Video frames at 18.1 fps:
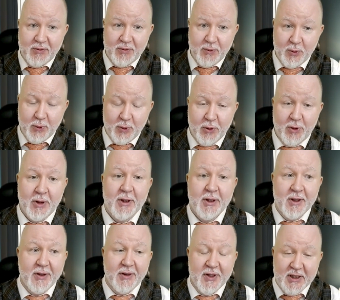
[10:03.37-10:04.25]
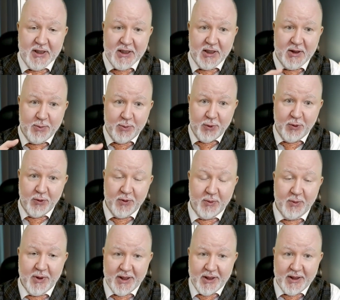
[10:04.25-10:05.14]
4, this is
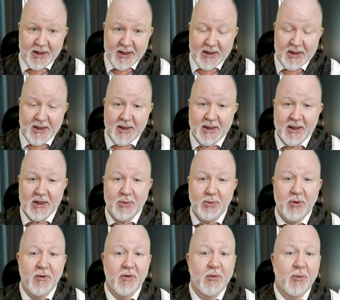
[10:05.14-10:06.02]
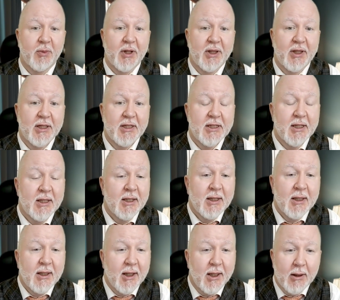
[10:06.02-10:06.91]
proven by this is proven by this.
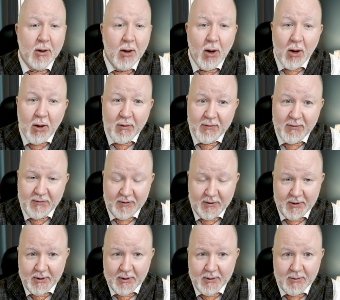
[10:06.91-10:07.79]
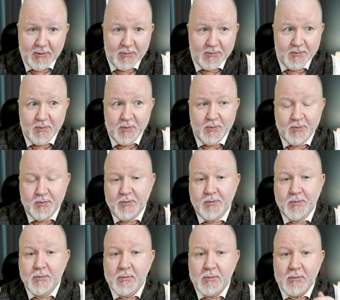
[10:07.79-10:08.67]
Like often
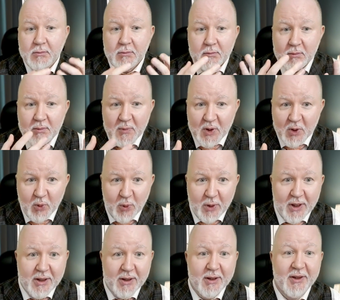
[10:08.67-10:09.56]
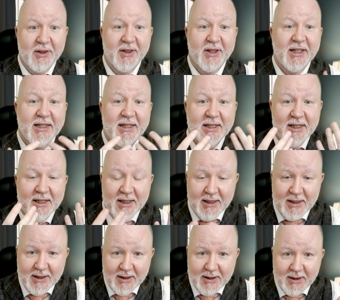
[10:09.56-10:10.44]
when this
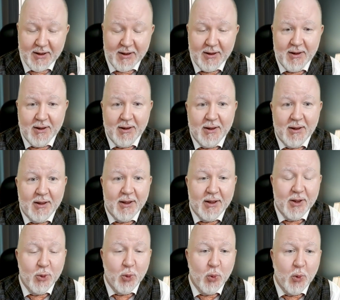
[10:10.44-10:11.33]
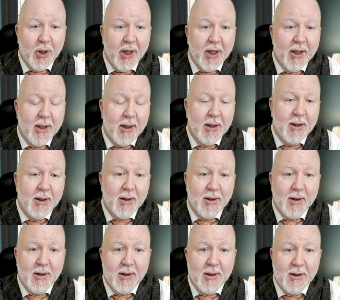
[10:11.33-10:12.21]
is the way
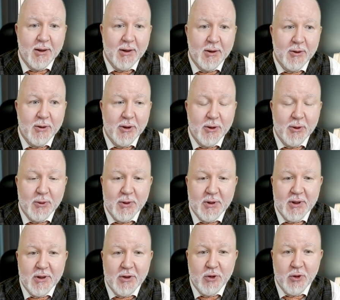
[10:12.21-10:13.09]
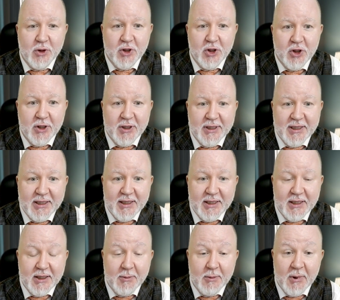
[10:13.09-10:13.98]
you use the judicial
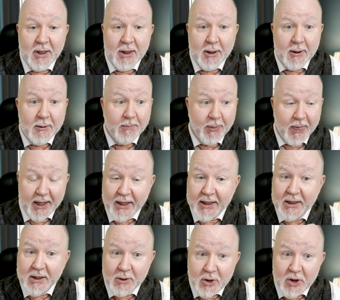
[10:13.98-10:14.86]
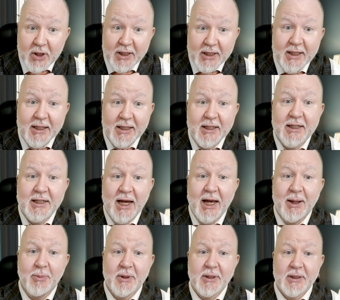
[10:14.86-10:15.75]
system, and usually it
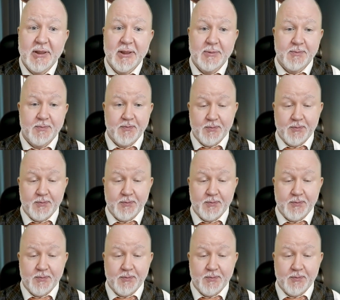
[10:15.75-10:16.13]
happens